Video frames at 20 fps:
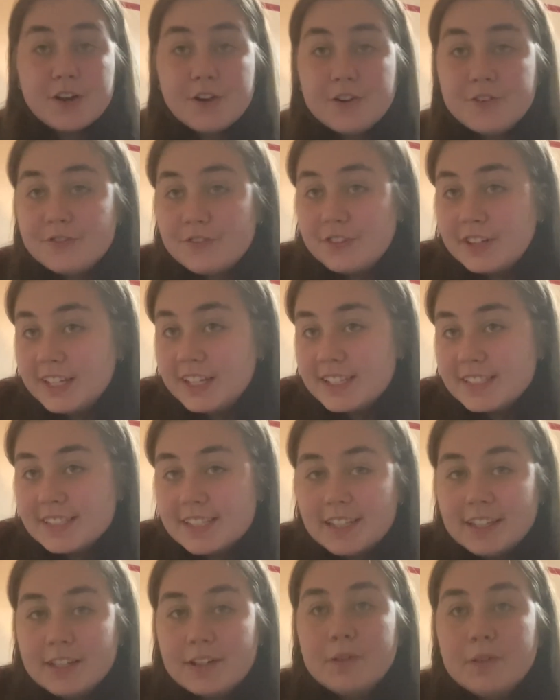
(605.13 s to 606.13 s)
Hopefully it's a
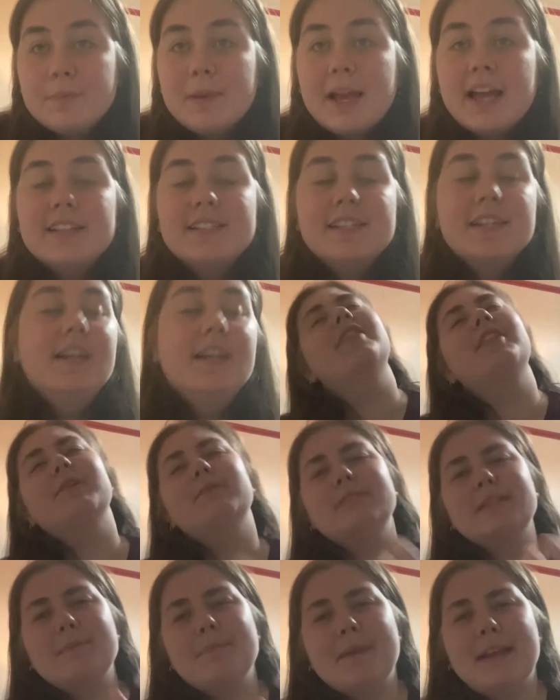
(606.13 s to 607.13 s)
little better. There
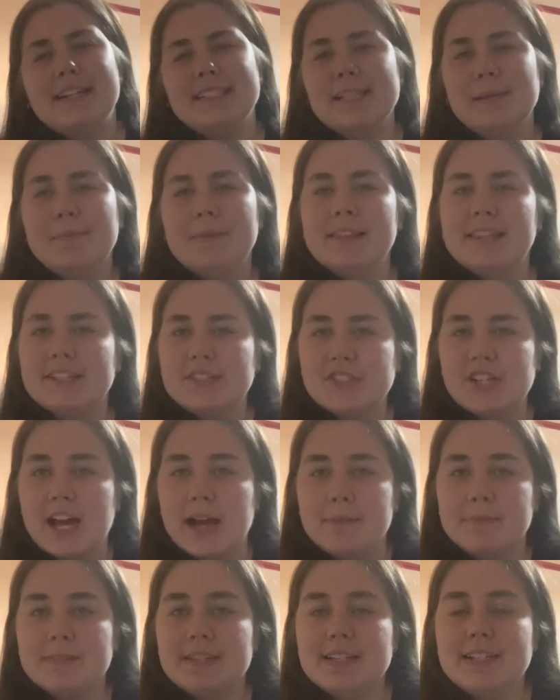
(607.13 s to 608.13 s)
was a mix up in the
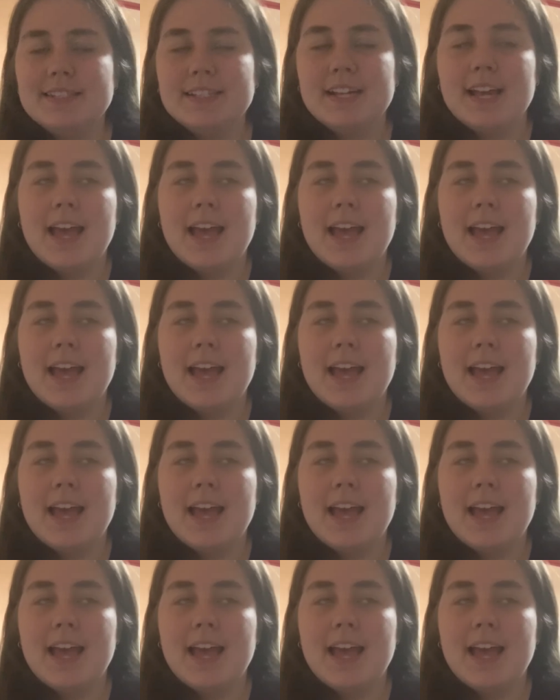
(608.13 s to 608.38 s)
chapters.